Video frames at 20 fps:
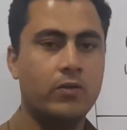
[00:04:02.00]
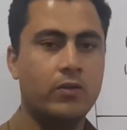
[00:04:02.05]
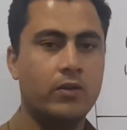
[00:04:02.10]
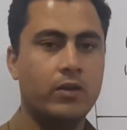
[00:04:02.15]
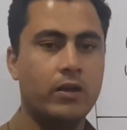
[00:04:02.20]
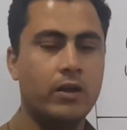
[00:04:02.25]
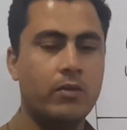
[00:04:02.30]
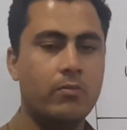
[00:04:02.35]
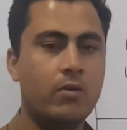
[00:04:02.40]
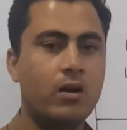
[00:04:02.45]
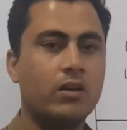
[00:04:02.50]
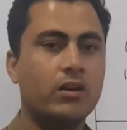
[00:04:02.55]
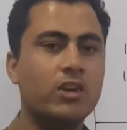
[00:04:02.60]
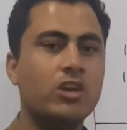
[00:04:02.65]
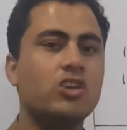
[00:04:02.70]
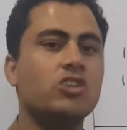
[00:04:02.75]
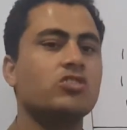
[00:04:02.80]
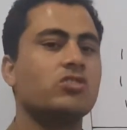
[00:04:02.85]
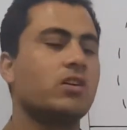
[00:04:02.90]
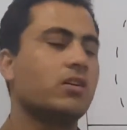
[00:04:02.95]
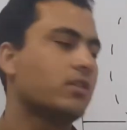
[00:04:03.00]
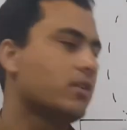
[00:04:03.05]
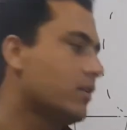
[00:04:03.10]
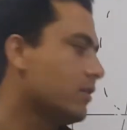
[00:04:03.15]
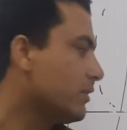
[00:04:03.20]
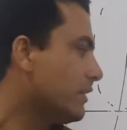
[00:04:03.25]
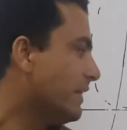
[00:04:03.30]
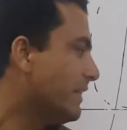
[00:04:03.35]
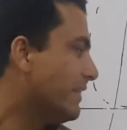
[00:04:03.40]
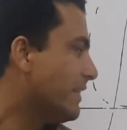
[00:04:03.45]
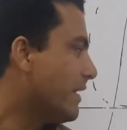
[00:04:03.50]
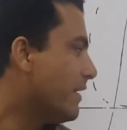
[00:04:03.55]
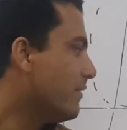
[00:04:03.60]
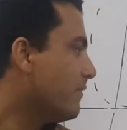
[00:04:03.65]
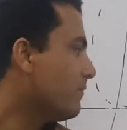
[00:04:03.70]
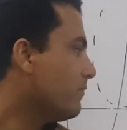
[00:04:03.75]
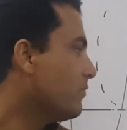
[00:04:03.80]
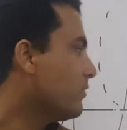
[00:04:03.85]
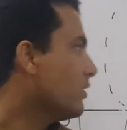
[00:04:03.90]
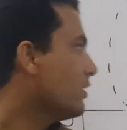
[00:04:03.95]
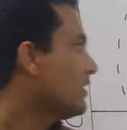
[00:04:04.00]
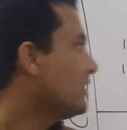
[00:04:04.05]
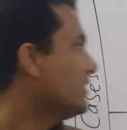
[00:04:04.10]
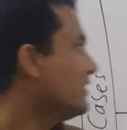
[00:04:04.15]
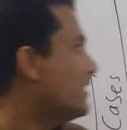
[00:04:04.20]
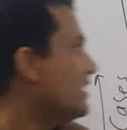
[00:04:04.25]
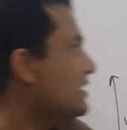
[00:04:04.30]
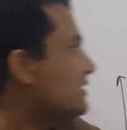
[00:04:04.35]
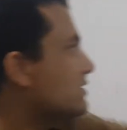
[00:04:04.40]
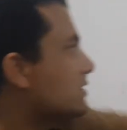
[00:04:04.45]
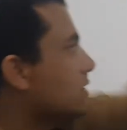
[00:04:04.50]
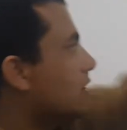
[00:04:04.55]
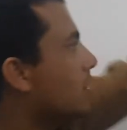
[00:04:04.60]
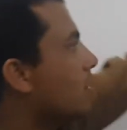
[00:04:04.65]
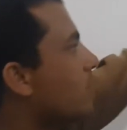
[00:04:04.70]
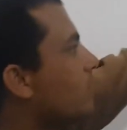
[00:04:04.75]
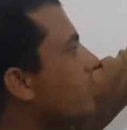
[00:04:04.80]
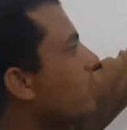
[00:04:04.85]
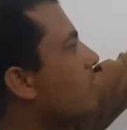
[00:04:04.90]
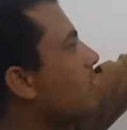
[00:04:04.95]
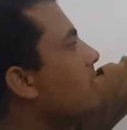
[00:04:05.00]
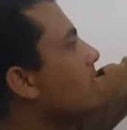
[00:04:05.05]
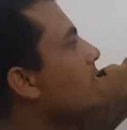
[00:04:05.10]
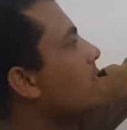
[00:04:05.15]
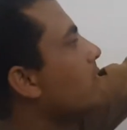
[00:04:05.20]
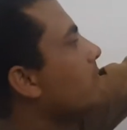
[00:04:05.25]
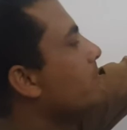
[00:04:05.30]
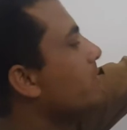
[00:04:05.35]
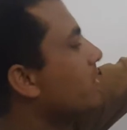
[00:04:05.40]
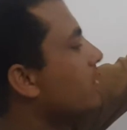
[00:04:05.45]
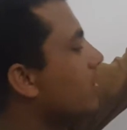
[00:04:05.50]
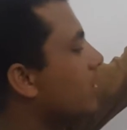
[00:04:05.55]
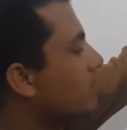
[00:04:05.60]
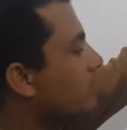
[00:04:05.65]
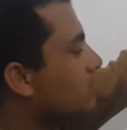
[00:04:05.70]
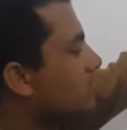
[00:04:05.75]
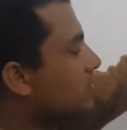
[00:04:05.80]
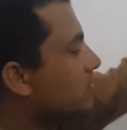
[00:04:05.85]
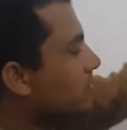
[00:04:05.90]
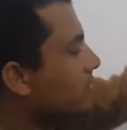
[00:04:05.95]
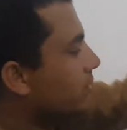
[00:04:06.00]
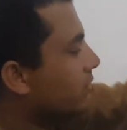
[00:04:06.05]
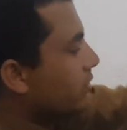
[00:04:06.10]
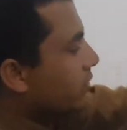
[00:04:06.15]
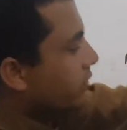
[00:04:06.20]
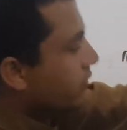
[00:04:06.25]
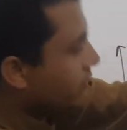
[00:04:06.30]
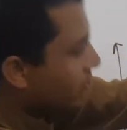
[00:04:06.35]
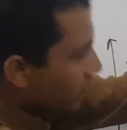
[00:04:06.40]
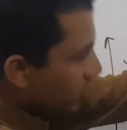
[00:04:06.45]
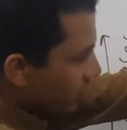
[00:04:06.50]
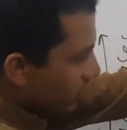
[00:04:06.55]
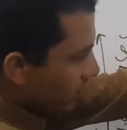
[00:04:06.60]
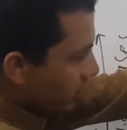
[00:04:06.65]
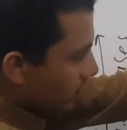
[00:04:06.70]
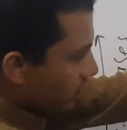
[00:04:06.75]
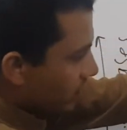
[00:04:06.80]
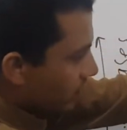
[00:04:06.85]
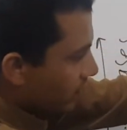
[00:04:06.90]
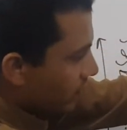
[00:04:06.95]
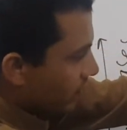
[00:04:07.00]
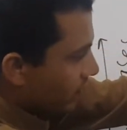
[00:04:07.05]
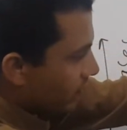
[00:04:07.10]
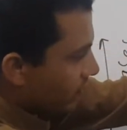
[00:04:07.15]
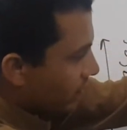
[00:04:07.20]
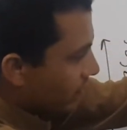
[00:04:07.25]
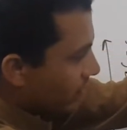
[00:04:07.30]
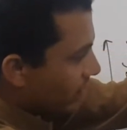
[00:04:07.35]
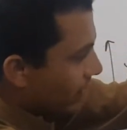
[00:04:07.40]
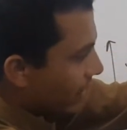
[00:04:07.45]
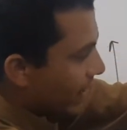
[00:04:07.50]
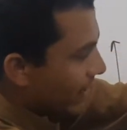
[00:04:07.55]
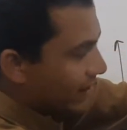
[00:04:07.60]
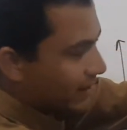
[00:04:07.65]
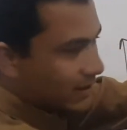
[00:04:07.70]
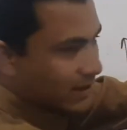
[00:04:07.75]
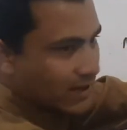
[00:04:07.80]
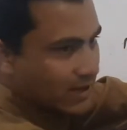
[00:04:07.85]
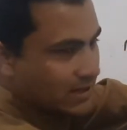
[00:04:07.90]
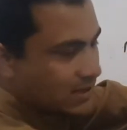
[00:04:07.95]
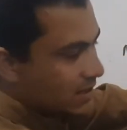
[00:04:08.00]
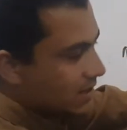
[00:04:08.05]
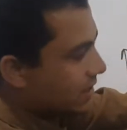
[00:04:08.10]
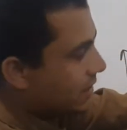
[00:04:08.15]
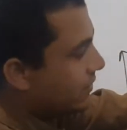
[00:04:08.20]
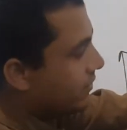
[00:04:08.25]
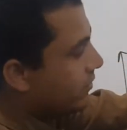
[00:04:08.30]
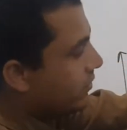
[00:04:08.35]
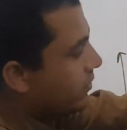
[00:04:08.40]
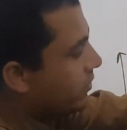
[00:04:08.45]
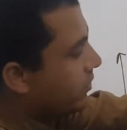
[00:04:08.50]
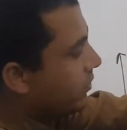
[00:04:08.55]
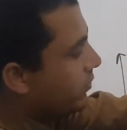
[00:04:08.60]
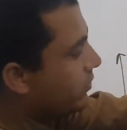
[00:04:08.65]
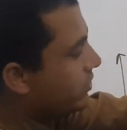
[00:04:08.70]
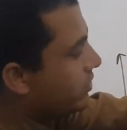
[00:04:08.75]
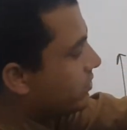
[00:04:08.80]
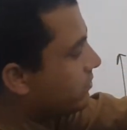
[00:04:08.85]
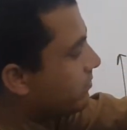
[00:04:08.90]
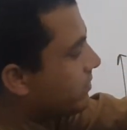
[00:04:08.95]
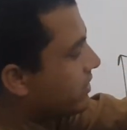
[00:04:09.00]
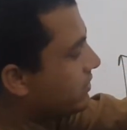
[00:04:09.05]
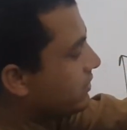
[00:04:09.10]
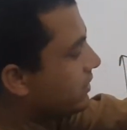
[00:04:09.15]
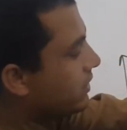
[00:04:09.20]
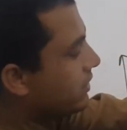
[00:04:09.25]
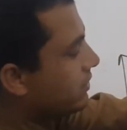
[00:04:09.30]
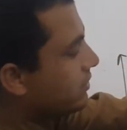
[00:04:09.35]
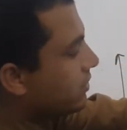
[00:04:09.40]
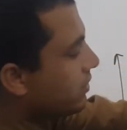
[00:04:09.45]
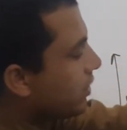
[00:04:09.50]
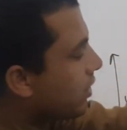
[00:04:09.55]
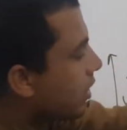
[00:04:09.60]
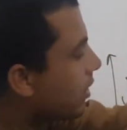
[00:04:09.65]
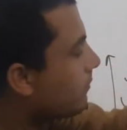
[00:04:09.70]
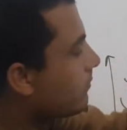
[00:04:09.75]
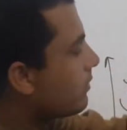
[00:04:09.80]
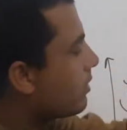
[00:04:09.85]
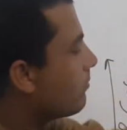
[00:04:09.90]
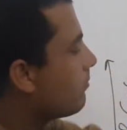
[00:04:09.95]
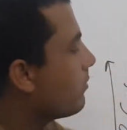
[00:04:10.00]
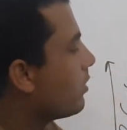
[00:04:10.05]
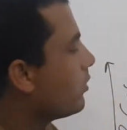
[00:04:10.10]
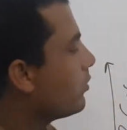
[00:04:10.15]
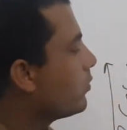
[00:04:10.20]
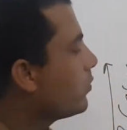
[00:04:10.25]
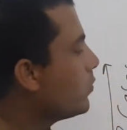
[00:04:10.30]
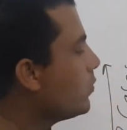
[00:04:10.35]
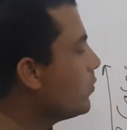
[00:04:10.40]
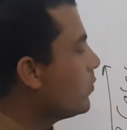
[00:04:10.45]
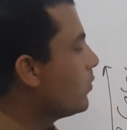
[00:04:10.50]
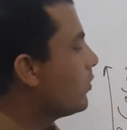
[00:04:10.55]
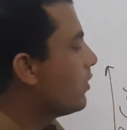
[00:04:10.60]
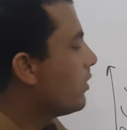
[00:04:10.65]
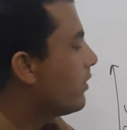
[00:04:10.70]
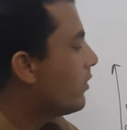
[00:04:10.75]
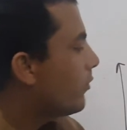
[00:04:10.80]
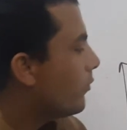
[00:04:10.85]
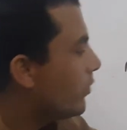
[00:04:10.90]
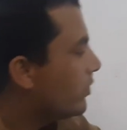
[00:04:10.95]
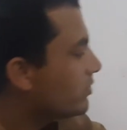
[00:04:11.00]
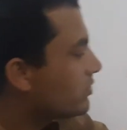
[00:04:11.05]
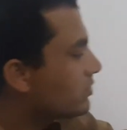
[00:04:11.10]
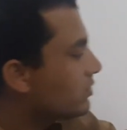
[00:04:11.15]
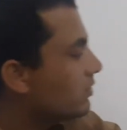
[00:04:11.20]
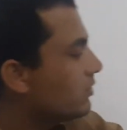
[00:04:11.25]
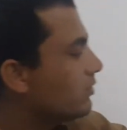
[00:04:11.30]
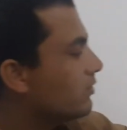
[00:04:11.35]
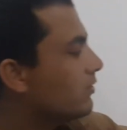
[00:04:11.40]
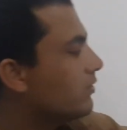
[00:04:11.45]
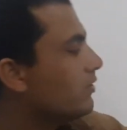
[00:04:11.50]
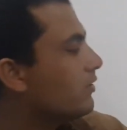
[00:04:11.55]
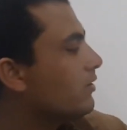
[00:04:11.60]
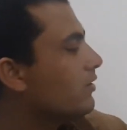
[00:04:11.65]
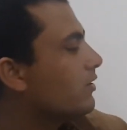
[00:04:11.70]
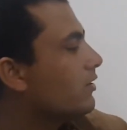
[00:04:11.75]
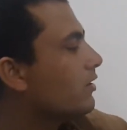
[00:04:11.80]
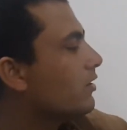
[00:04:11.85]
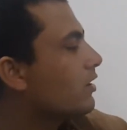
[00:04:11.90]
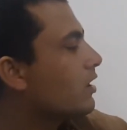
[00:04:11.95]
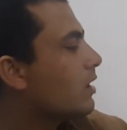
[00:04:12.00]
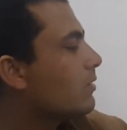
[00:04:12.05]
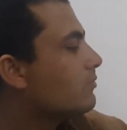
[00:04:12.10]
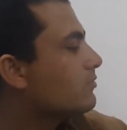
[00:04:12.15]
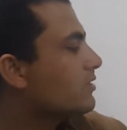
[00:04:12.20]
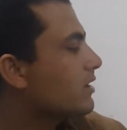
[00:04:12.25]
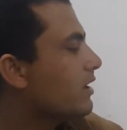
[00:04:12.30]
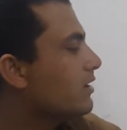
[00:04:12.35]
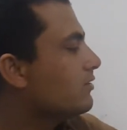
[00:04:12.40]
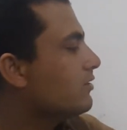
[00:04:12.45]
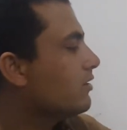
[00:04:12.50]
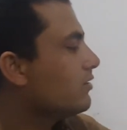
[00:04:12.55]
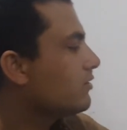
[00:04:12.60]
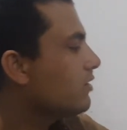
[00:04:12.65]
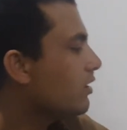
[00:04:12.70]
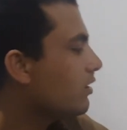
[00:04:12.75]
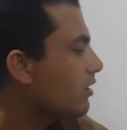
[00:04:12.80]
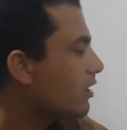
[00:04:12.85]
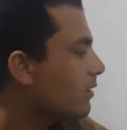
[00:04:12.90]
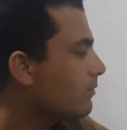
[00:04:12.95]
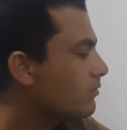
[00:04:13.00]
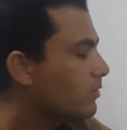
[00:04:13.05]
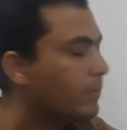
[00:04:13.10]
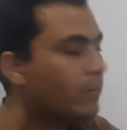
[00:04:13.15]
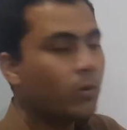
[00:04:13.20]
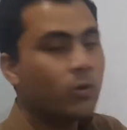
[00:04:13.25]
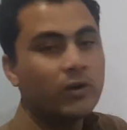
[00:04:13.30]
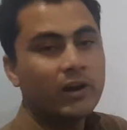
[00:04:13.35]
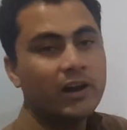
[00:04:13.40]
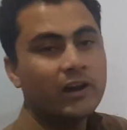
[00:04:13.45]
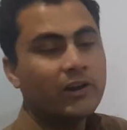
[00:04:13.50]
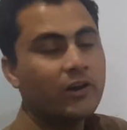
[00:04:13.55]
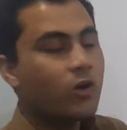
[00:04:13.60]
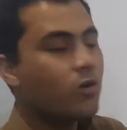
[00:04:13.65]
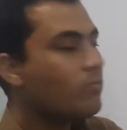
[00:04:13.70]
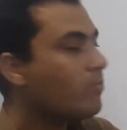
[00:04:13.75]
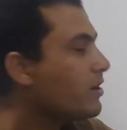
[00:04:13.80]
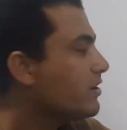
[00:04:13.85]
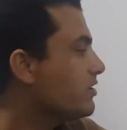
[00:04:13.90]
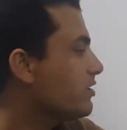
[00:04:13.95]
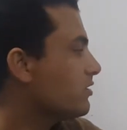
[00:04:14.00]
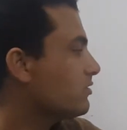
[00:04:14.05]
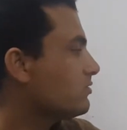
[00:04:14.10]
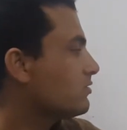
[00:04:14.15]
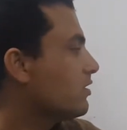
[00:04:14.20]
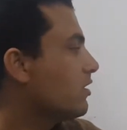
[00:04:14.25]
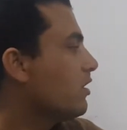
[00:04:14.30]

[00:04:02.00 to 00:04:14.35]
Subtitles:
among each other, then this curve becomes like this, which is basically the curve number 2, which comes as a result of the protective measures.